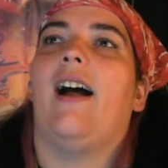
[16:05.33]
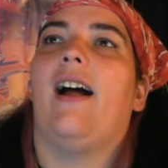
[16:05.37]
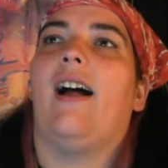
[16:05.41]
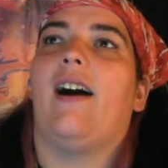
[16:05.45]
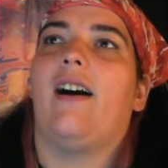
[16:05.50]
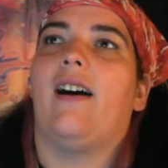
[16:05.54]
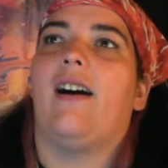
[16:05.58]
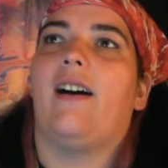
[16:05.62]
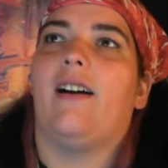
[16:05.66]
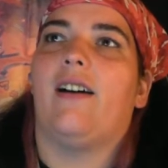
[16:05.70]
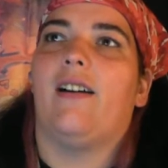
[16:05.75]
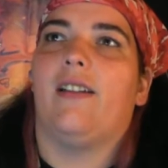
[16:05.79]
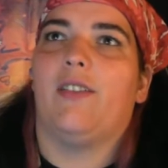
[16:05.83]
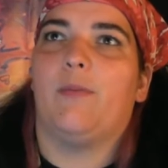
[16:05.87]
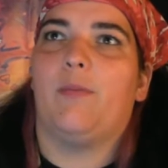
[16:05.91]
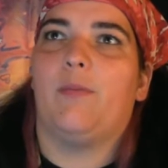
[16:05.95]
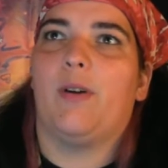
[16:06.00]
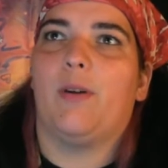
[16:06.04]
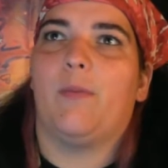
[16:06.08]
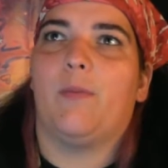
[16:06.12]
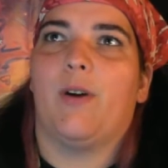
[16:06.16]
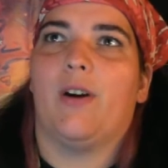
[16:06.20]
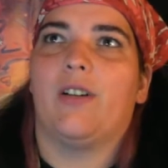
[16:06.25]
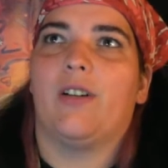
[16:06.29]
The
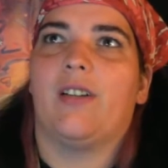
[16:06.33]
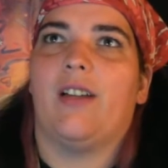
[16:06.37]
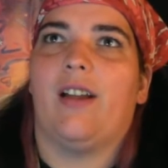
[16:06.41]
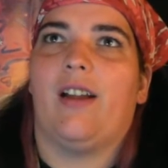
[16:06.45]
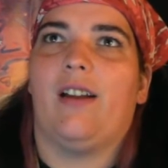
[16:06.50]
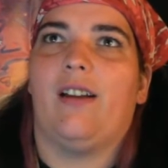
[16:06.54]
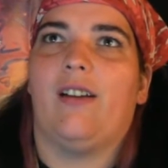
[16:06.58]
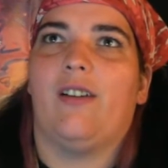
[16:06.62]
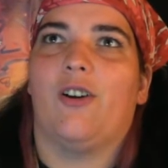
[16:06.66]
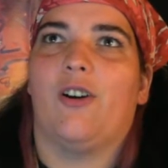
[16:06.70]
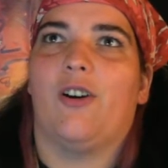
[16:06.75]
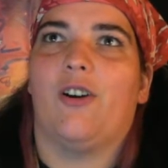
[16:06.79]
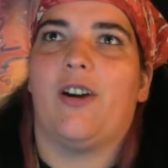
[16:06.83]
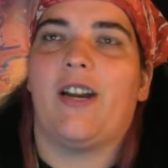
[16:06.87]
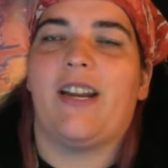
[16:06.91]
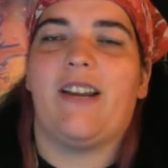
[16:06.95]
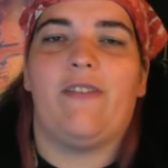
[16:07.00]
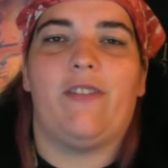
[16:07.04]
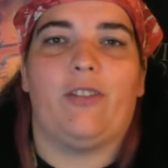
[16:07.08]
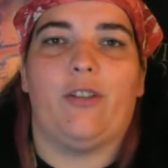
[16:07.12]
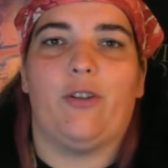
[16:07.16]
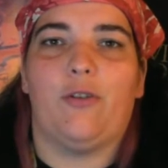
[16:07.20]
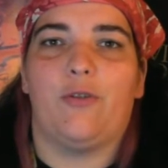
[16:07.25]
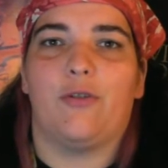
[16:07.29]
bookmarks, like, her
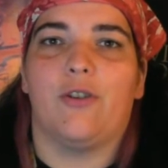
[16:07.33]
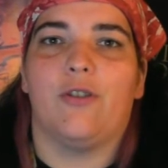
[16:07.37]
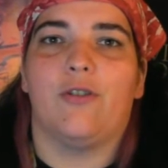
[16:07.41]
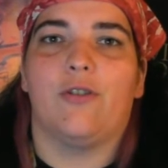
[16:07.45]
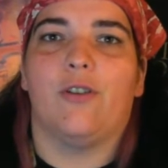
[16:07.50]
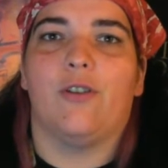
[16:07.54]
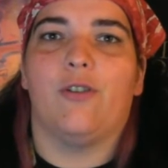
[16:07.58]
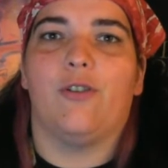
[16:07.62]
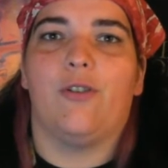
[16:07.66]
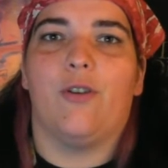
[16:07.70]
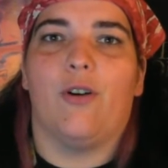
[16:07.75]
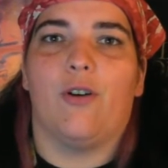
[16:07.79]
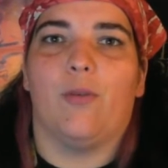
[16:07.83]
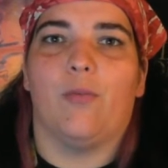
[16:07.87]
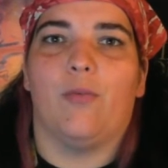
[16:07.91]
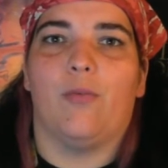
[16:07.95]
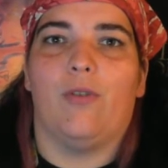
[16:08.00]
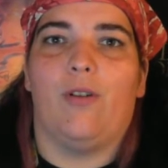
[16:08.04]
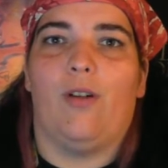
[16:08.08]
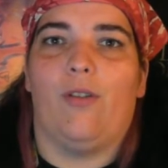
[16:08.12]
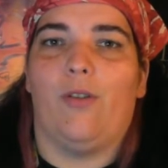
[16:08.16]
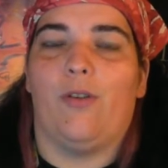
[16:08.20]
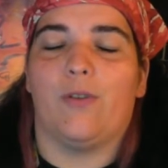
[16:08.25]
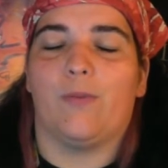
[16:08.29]
evolutions are
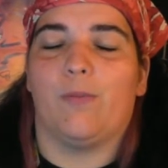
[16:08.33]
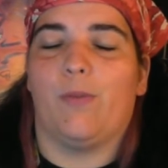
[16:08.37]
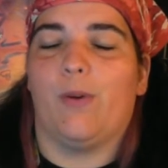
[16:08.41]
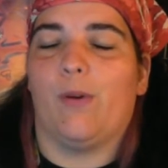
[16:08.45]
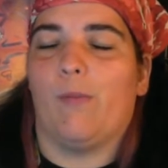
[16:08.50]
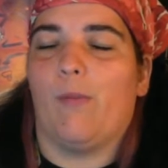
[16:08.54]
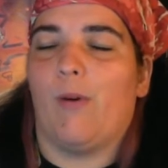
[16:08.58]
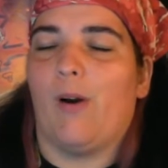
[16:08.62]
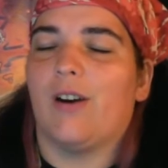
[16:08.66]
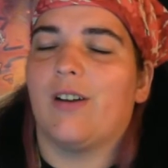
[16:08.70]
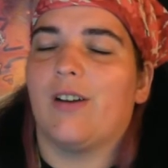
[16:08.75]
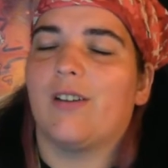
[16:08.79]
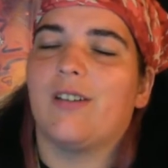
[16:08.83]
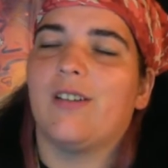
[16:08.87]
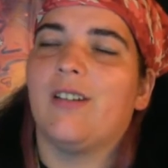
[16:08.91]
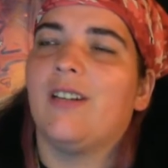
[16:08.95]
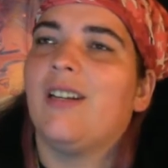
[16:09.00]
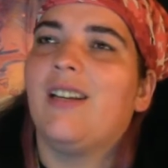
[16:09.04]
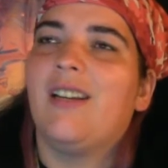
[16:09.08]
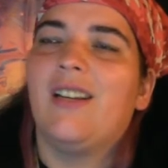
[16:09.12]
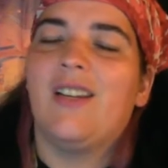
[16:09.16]
adorable on those bookmarks.